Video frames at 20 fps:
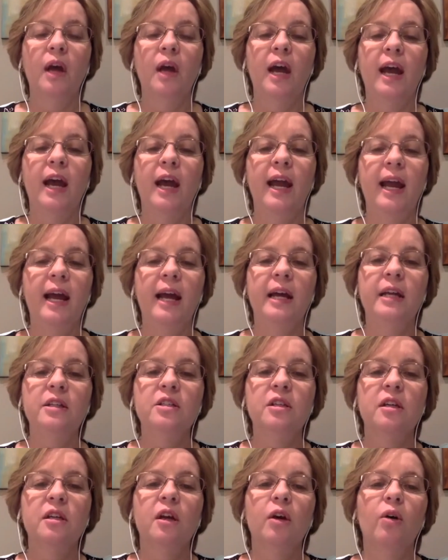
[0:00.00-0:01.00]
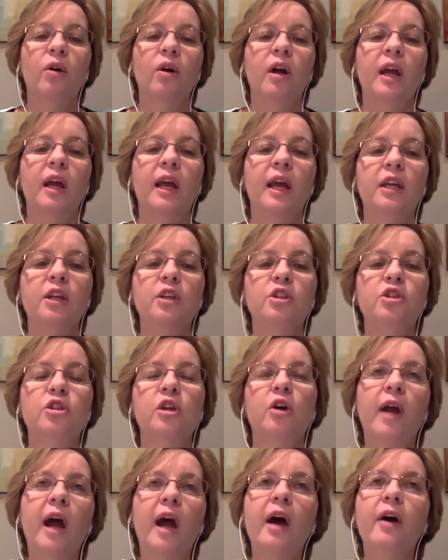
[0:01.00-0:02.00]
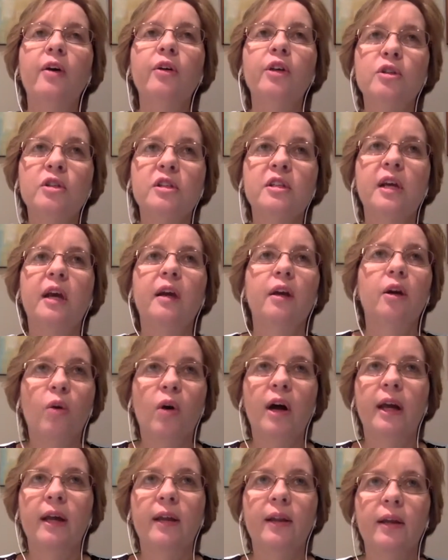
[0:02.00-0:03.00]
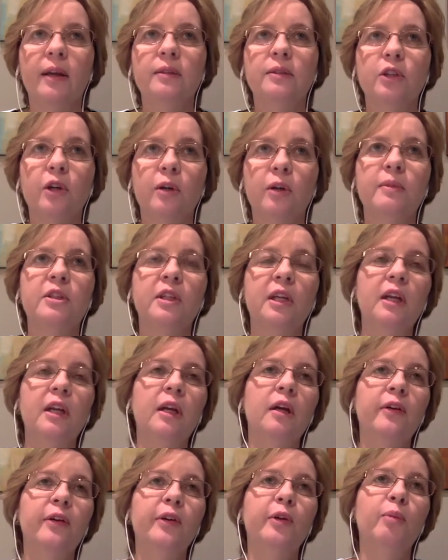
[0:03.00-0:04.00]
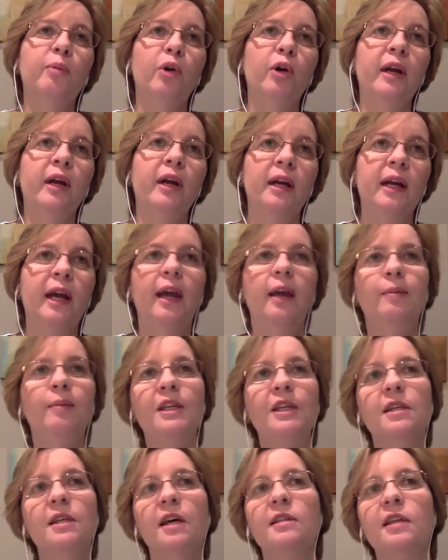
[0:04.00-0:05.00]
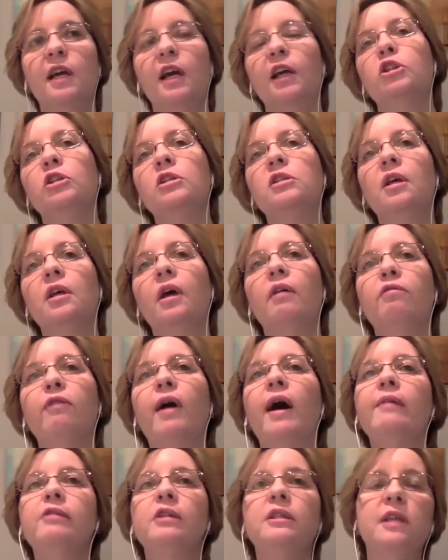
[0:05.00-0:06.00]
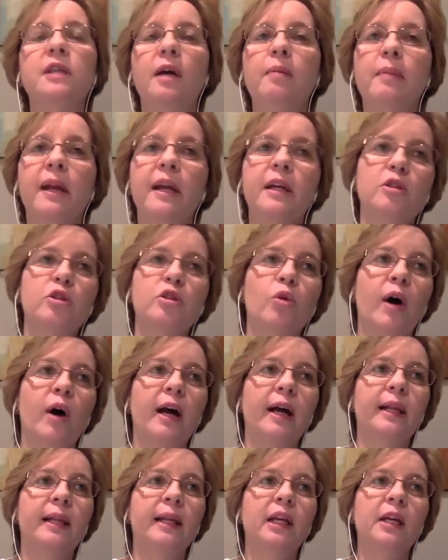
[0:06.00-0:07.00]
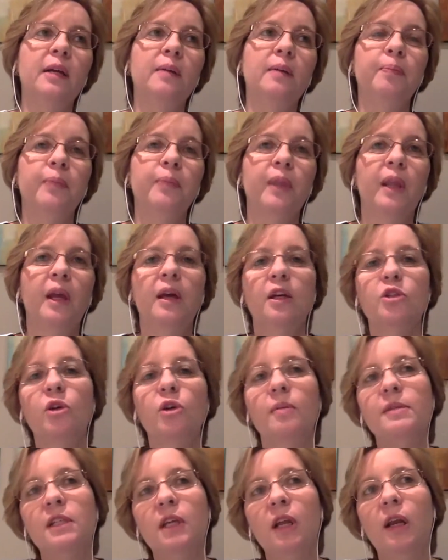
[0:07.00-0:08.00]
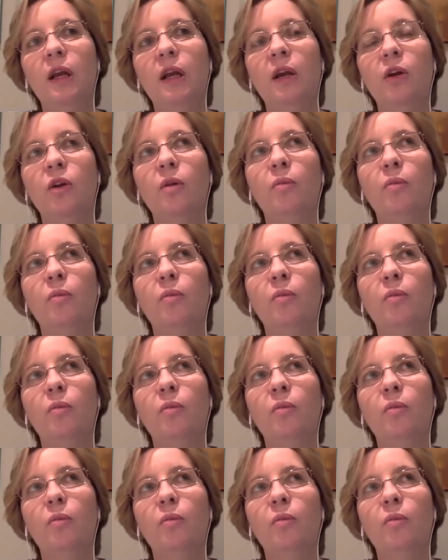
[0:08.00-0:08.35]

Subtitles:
And so now you sit quietly. So I'm sitting here in the morning. Amy says I should sit 5 or 10 minutes quietly. So I'm sitting here in the